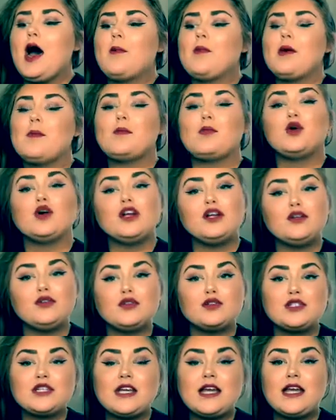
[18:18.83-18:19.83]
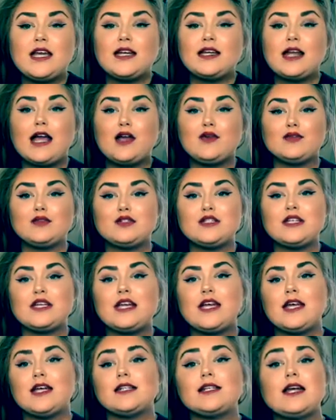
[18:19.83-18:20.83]
morning routine, night
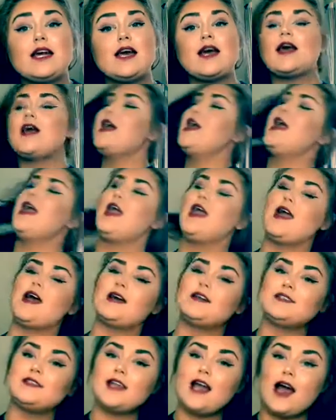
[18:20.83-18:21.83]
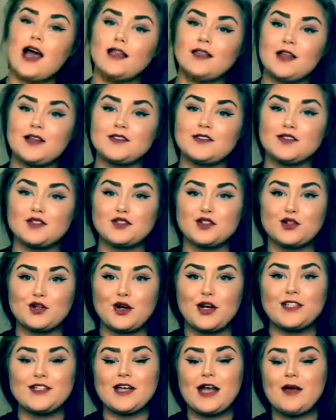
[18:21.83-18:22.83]
routine, and yeah, lots of
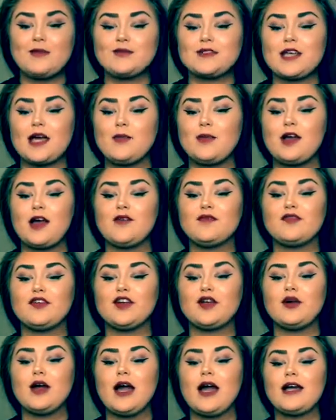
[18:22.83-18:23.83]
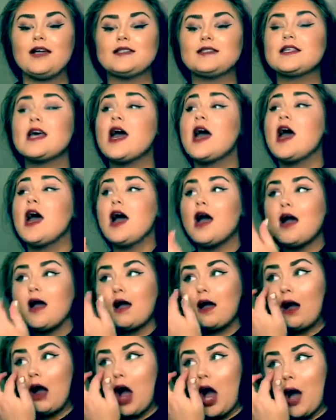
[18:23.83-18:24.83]
story times coming up for you guys.
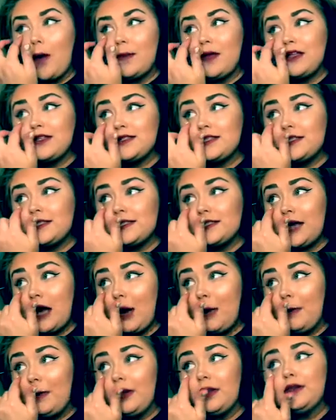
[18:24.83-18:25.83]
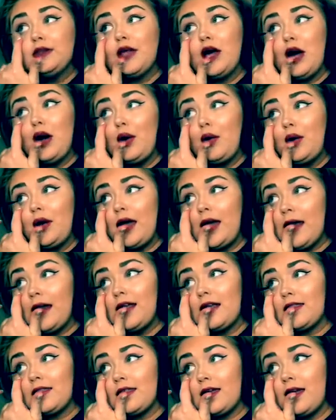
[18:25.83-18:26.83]
Comment down below
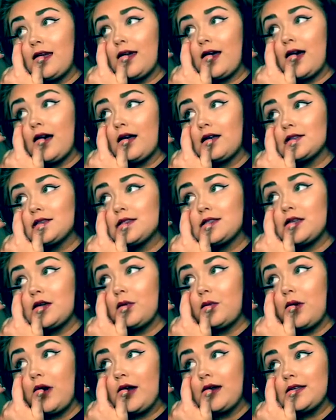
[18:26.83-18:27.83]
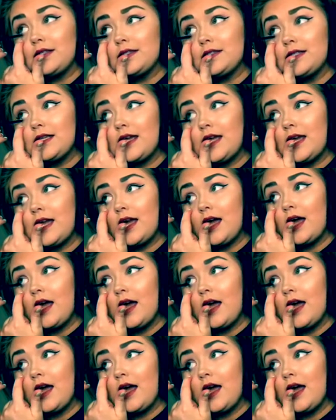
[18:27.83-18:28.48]
anything else you want to see.